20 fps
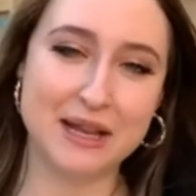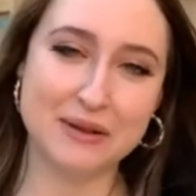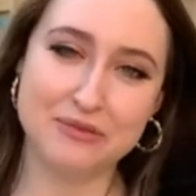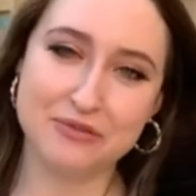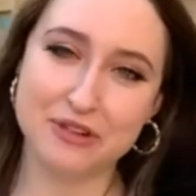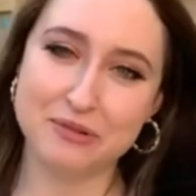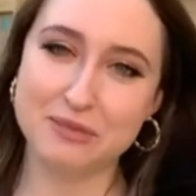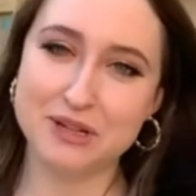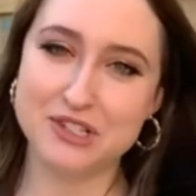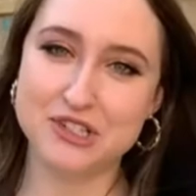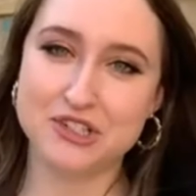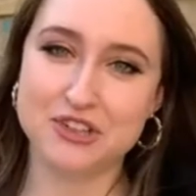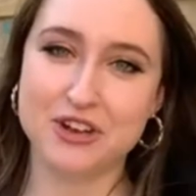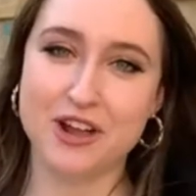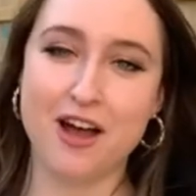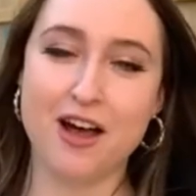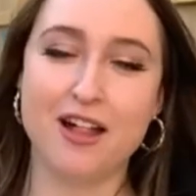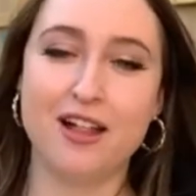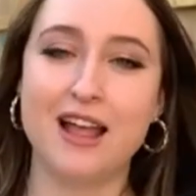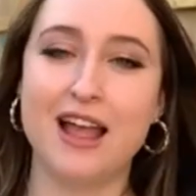from
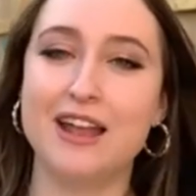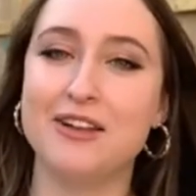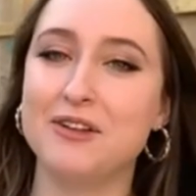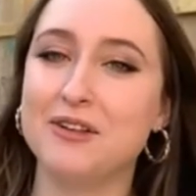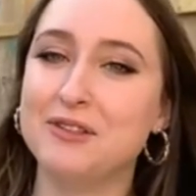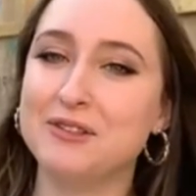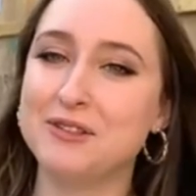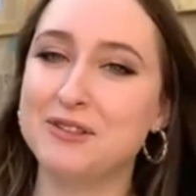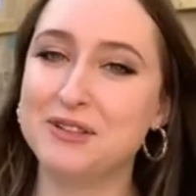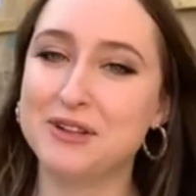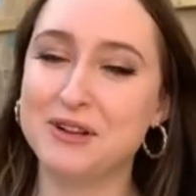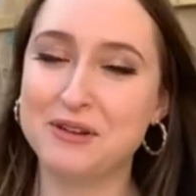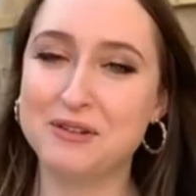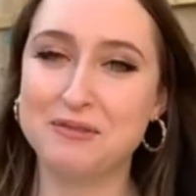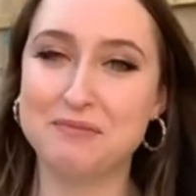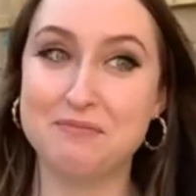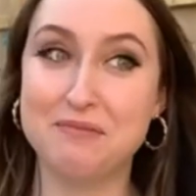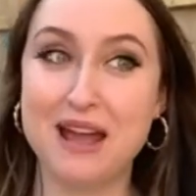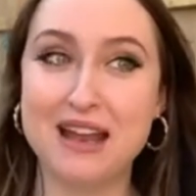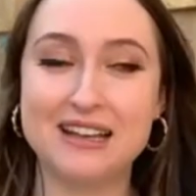Montreal, and although there
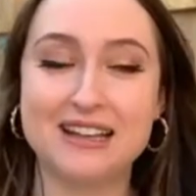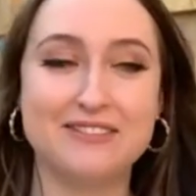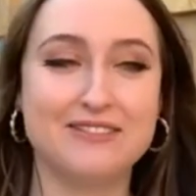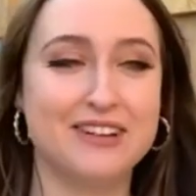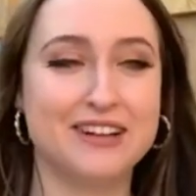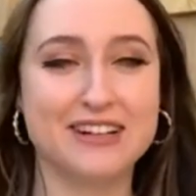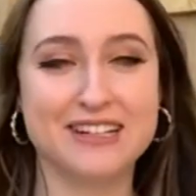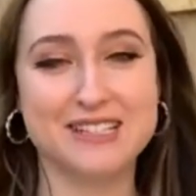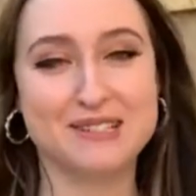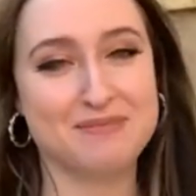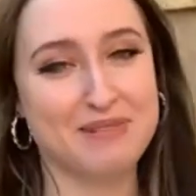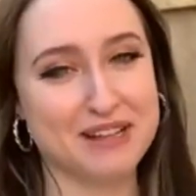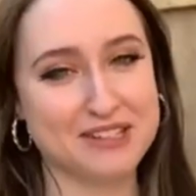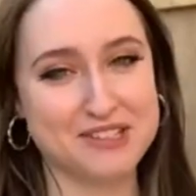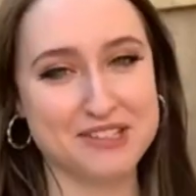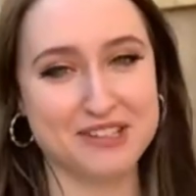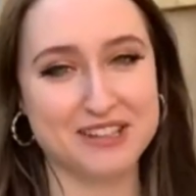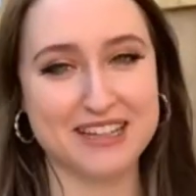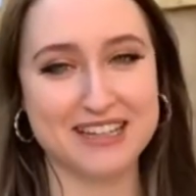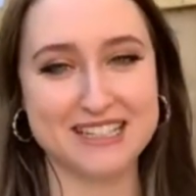are many very
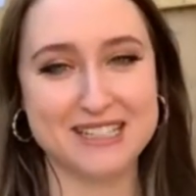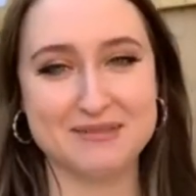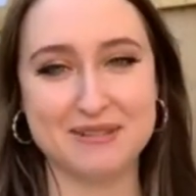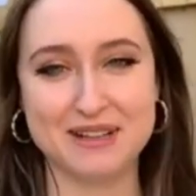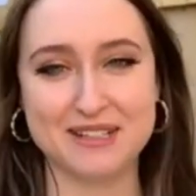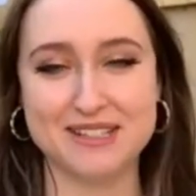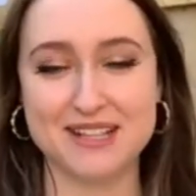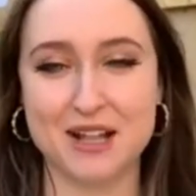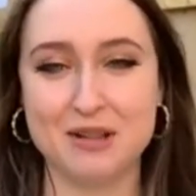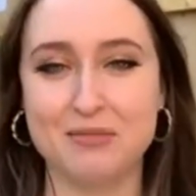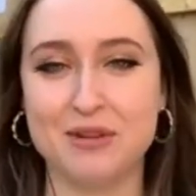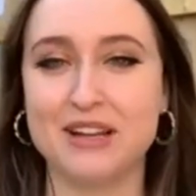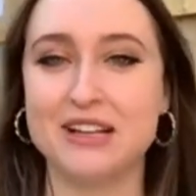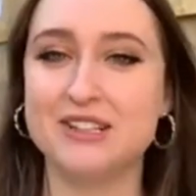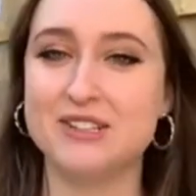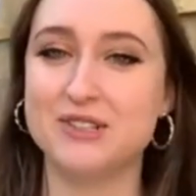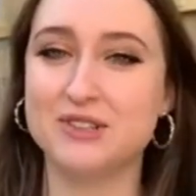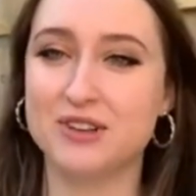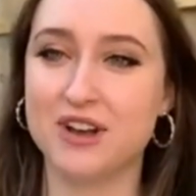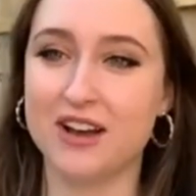special things about celebrating
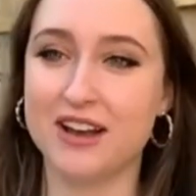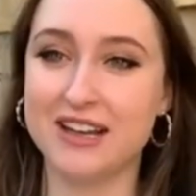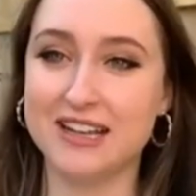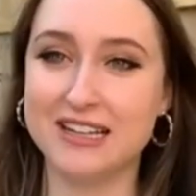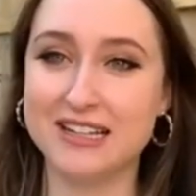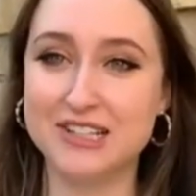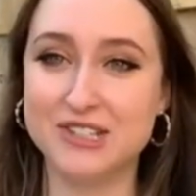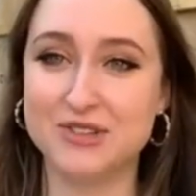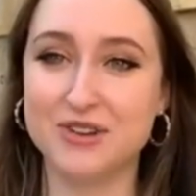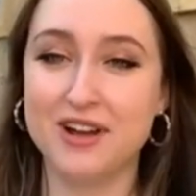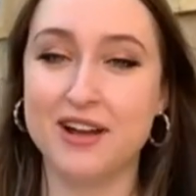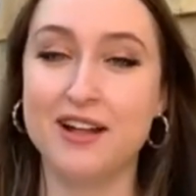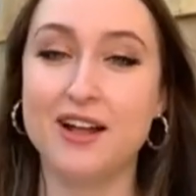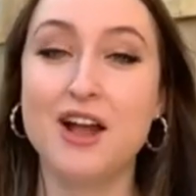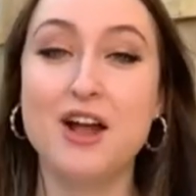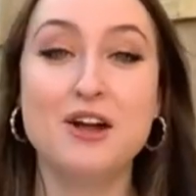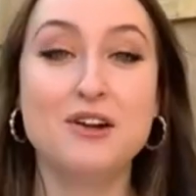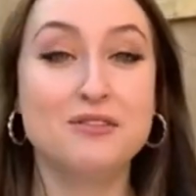Sukkot in Israel,